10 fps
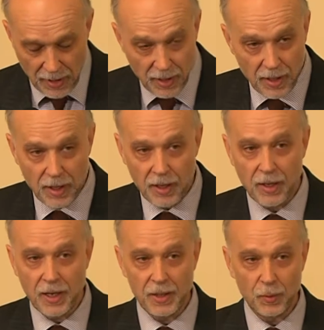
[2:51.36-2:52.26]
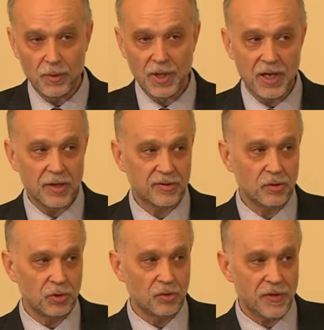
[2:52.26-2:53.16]
I ask
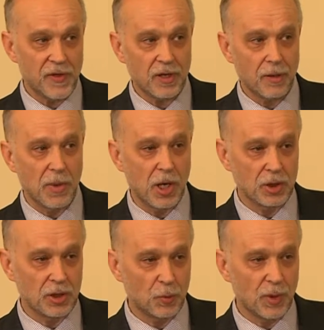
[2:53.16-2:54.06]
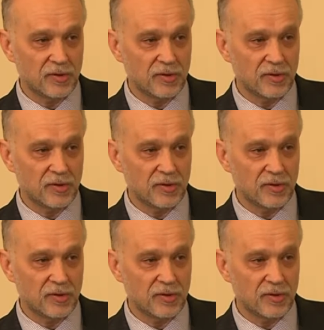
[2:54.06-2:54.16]
you to think about it.